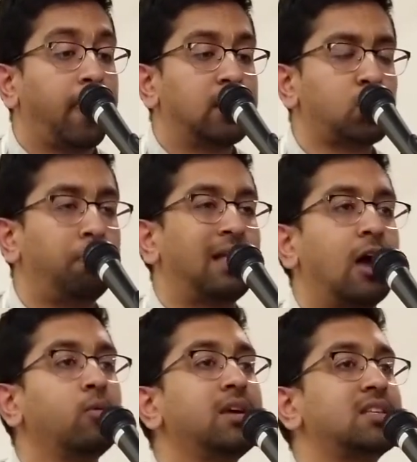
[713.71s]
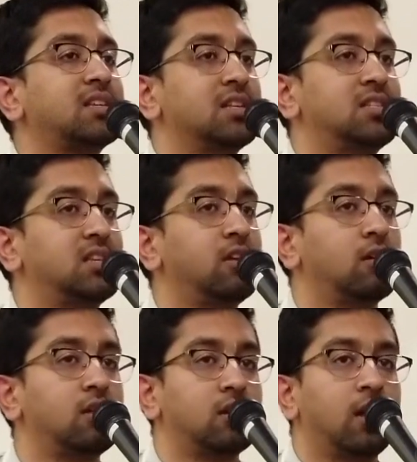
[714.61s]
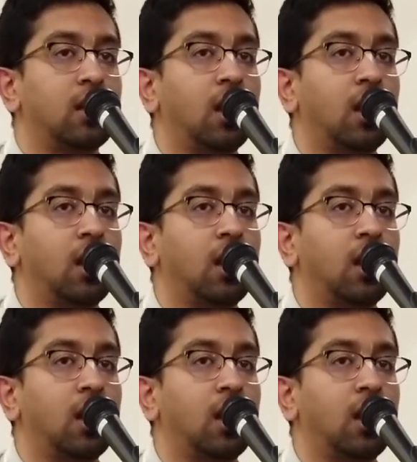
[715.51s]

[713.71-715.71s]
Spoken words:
So plowing is considered